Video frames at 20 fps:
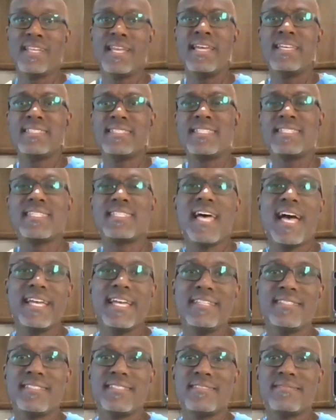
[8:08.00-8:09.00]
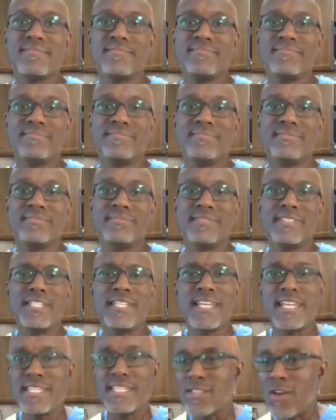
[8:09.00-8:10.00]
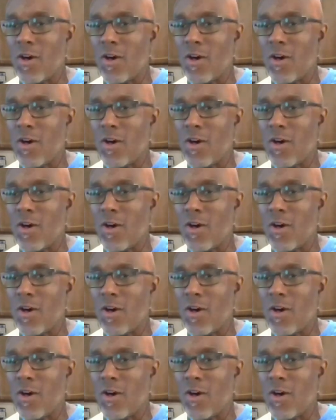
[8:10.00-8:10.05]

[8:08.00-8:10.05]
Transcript: It's a science, it's